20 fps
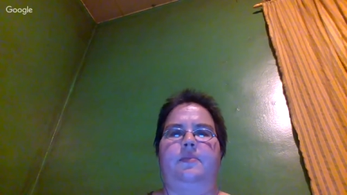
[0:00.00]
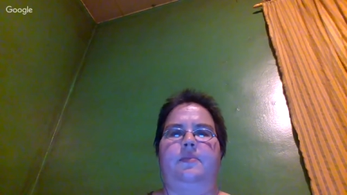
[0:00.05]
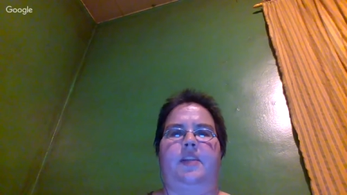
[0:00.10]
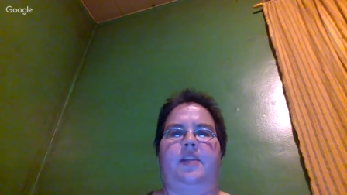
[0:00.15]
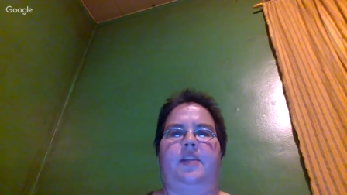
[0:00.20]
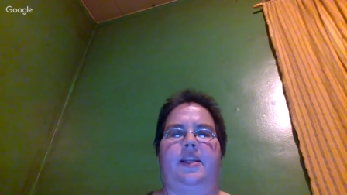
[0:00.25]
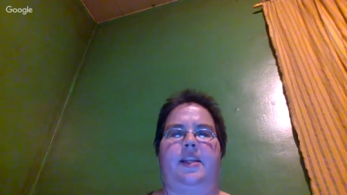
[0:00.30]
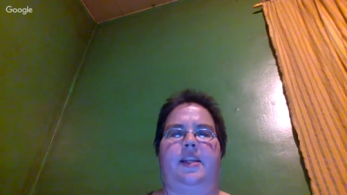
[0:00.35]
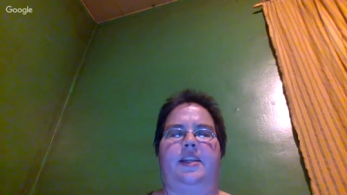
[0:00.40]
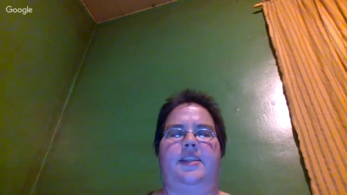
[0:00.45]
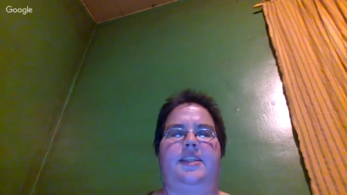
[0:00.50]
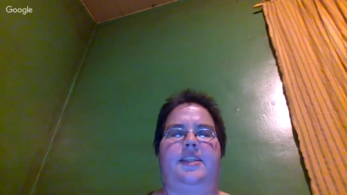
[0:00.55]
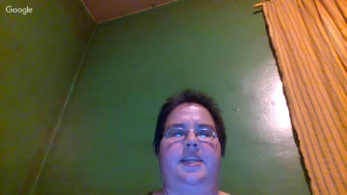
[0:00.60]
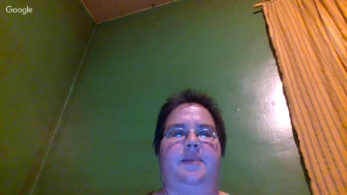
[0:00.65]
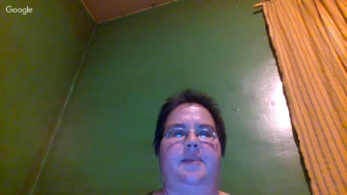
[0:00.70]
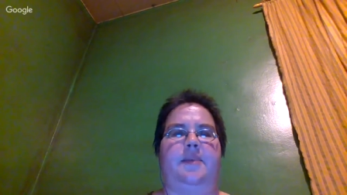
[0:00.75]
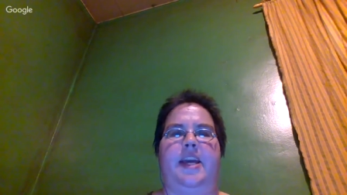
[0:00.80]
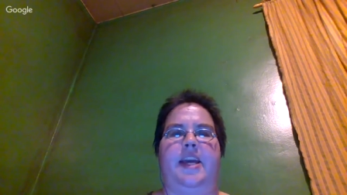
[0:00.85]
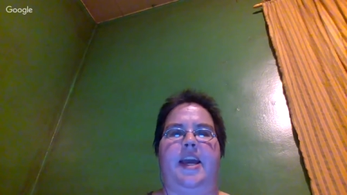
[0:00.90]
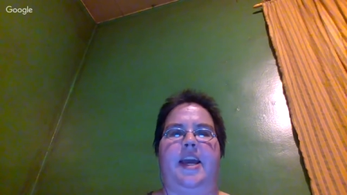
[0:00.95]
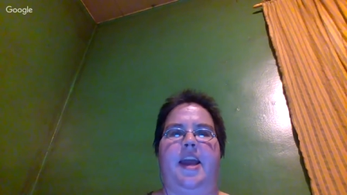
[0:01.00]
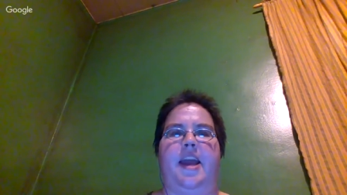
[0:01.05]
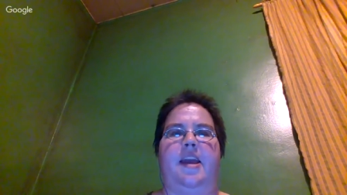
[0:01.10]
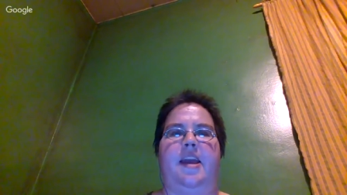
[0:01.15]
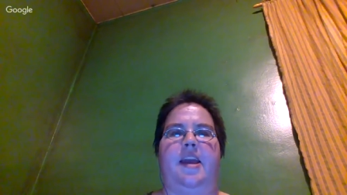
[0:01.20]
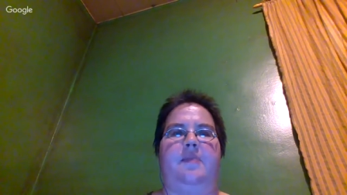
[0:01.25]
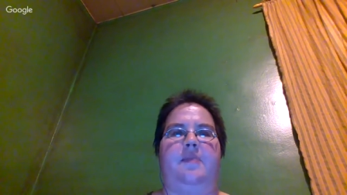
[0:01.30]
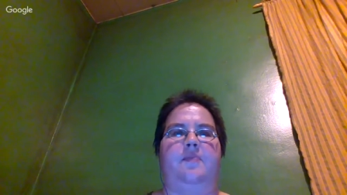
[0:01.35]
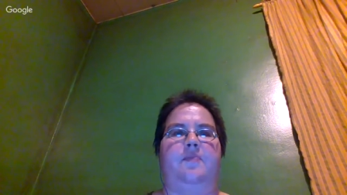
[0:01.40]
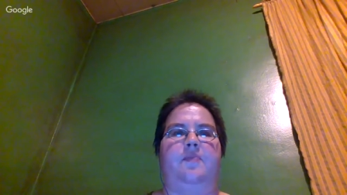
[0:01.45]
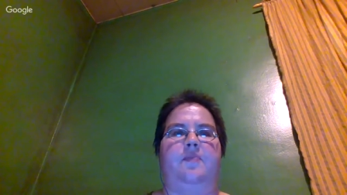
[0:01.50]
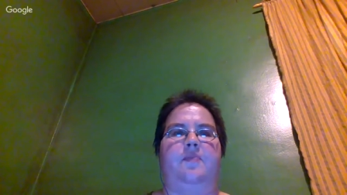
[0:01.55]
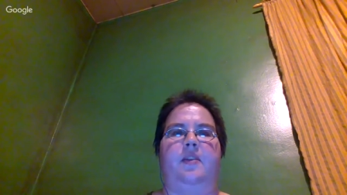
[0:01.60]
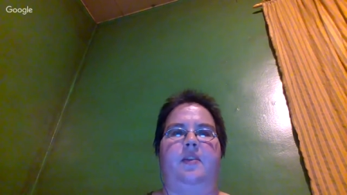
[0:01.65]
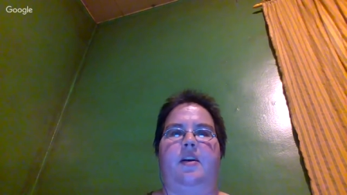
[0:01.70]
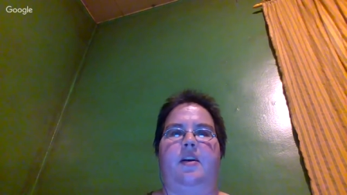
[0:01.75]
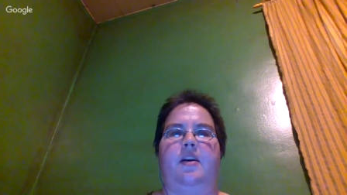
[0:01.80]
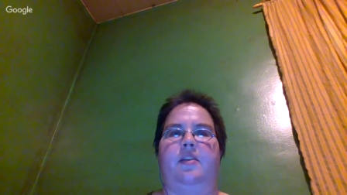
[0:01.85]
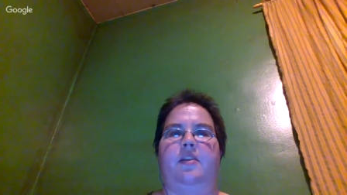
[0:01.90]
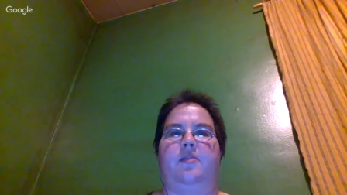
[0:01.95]
in the CBA
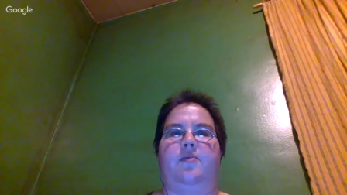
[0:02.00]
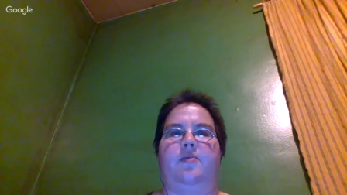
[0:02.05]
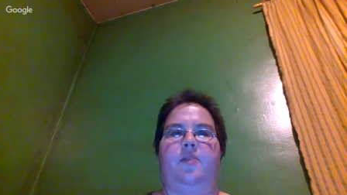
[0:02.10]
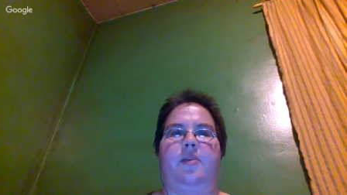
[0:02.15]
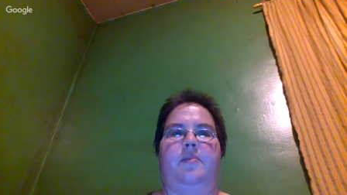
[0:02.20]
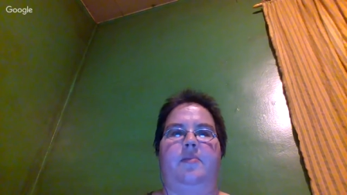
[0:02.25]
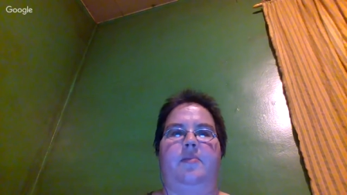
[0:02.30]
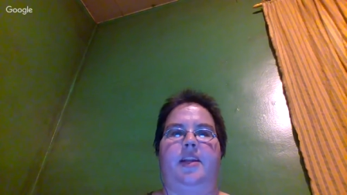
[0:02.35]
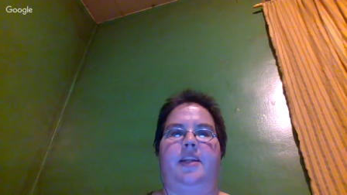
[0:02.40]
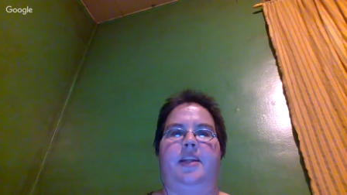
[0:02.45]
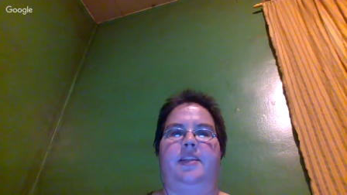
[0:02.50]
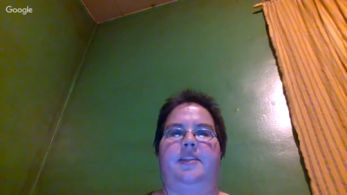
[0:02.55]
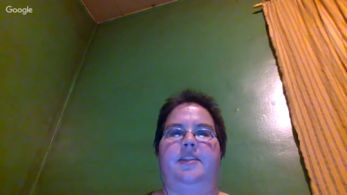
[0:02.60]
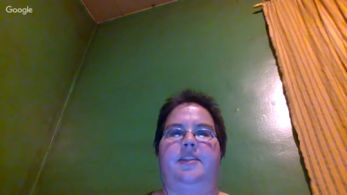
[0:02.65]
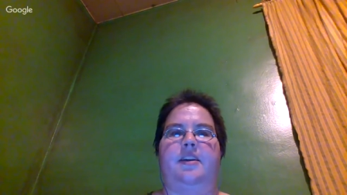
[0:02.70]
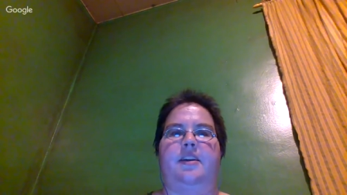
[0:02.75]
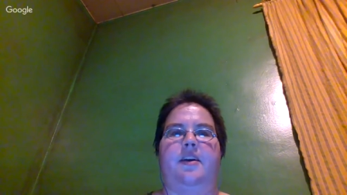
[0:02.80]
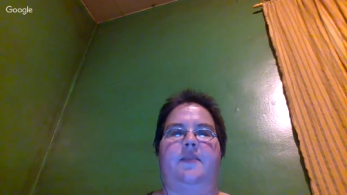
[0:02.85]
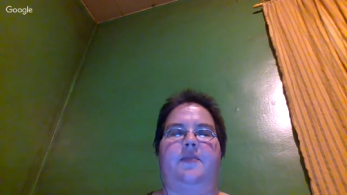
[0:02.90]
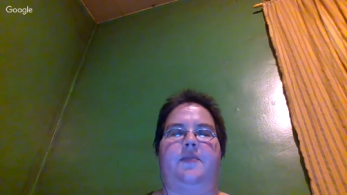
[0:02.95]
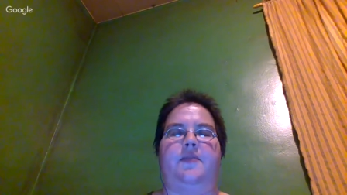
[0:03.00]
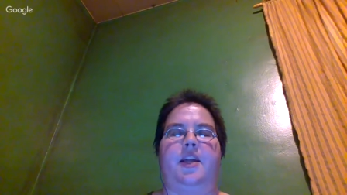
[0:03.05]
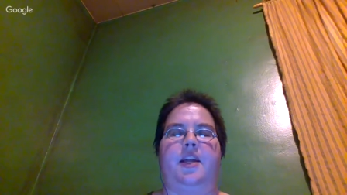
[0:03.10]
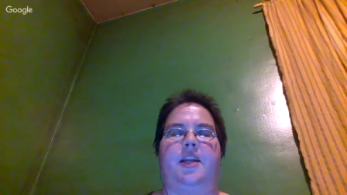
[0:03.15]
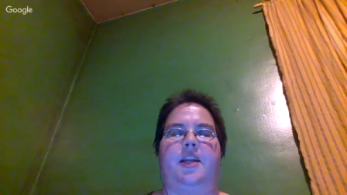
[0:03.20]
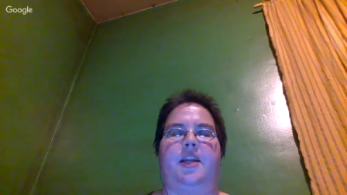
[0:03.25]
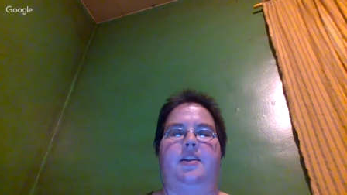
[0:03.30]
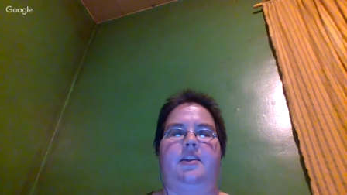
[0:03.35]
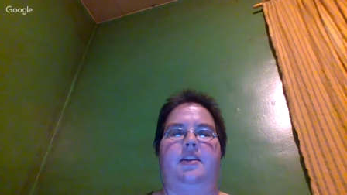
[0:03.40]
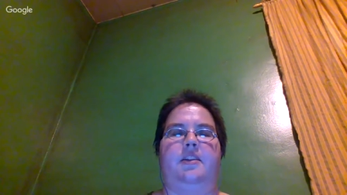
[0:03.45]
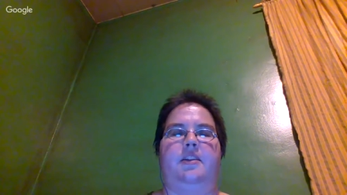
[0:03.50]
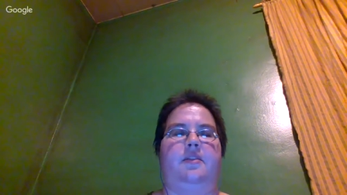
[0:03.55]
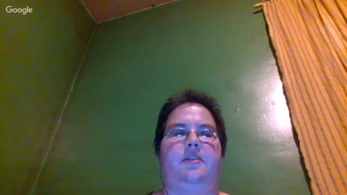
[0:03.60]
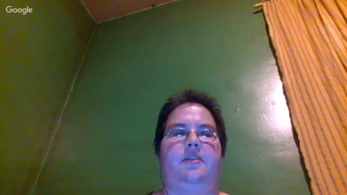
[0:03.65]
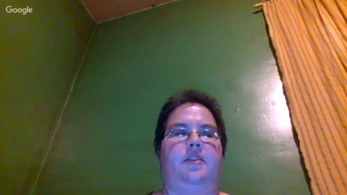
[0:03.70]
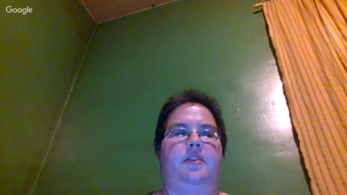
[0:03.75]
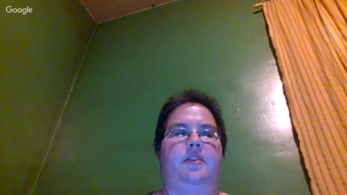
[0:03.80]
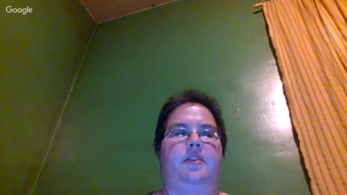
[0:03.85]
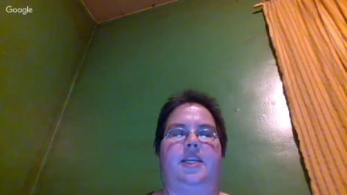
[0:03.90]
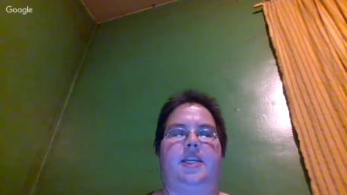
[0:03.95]
agreement and stuff that it
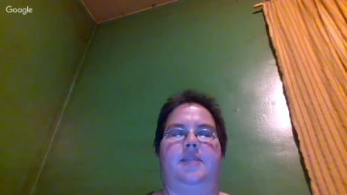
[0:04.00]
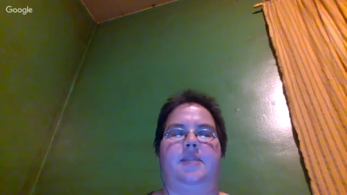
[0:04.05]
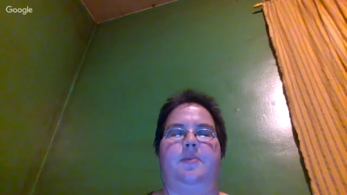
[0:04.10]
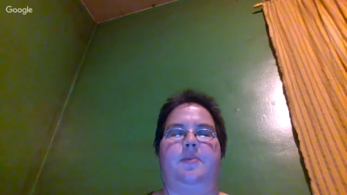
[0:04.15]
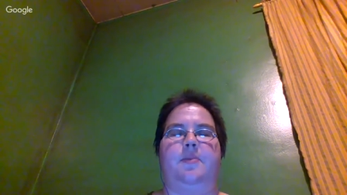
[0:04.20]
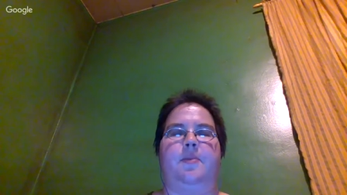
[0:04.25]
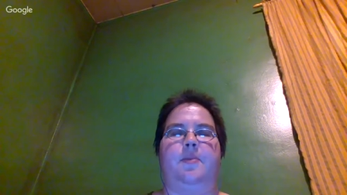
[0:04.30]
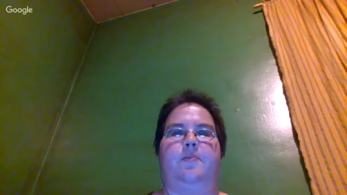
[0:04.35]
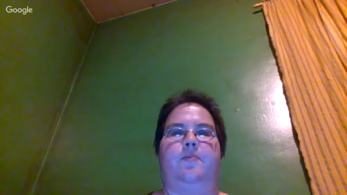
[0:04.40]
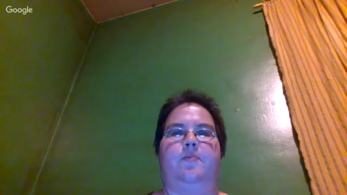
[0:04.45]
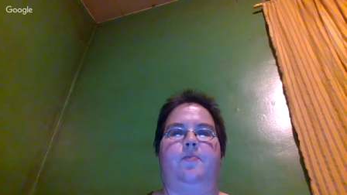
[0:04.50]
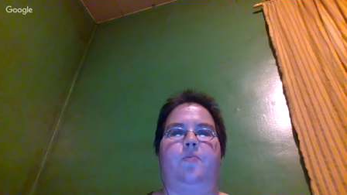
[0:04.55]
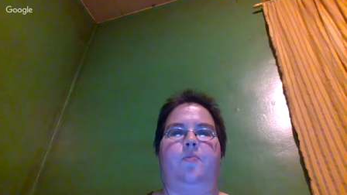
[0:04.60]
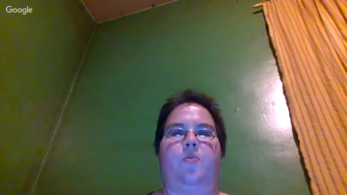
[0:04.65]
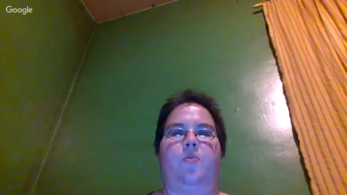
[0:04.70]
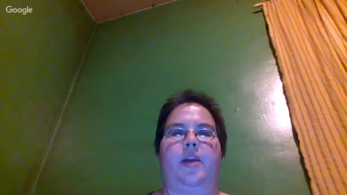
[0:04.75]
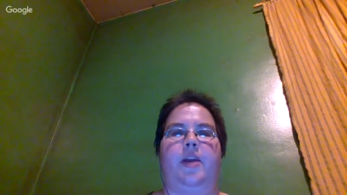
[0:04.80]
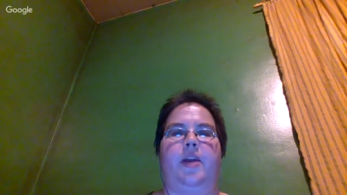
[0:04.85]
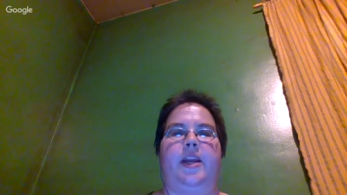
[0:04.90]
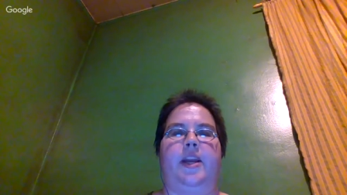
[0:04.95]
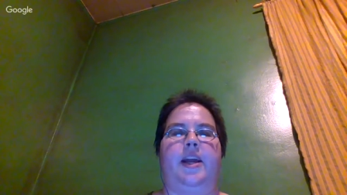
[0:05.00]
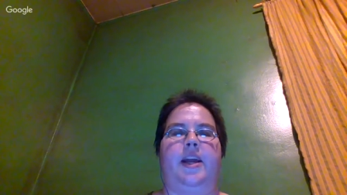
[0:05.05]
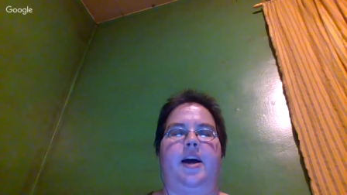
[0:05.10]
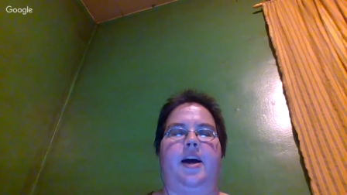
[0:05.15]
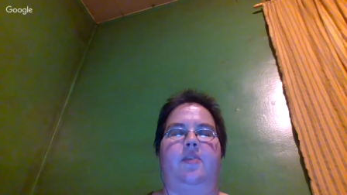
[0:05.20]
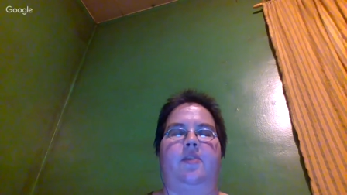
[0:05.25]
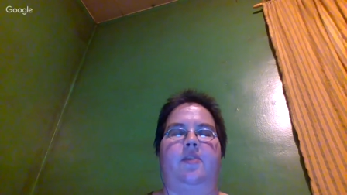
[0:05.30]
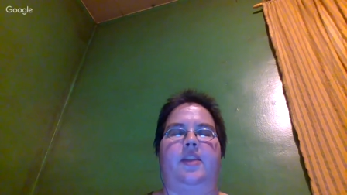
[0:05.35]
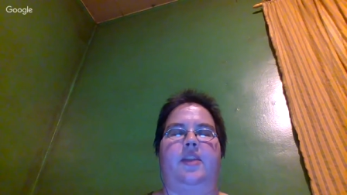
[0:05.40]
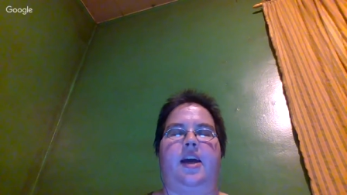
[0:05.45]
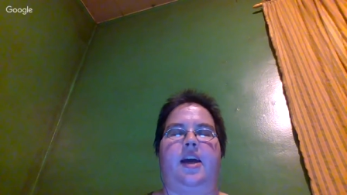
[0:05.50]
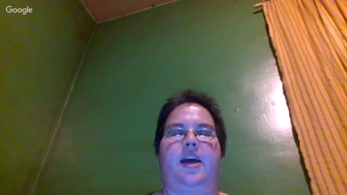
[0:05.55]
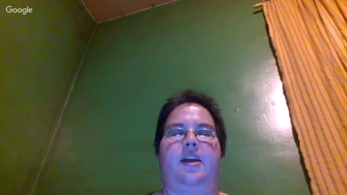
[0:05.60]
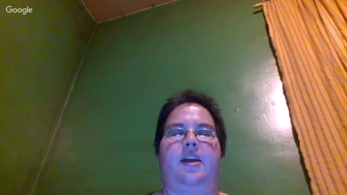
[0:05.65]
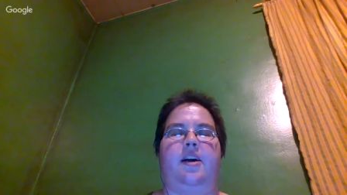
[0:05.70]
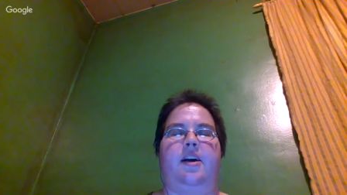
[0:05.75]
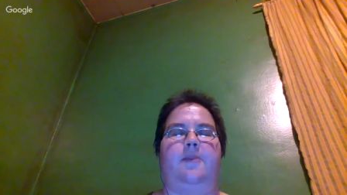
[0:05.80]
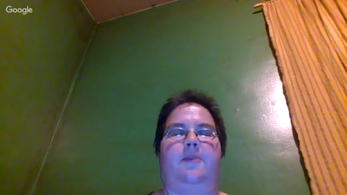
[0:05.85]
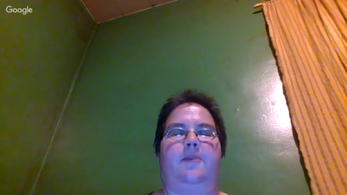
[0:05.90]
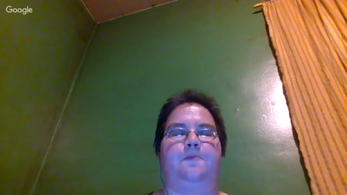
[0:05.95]
has been pointed out that
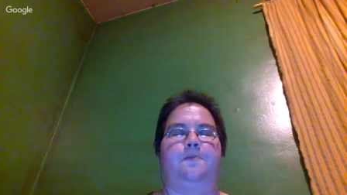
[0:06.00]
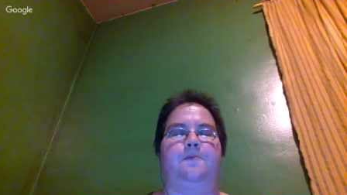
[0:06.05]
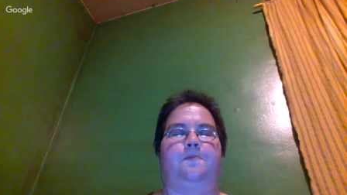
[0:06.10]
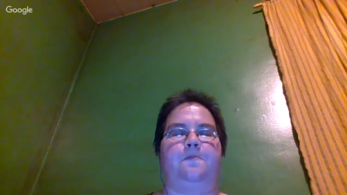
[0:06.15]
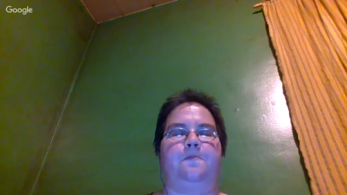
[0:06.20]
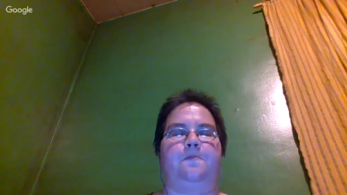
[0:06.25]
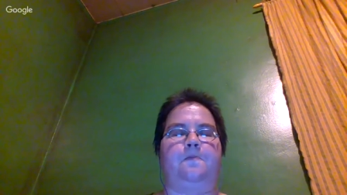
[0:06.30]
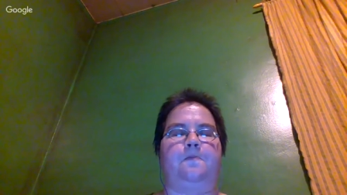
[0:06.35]
um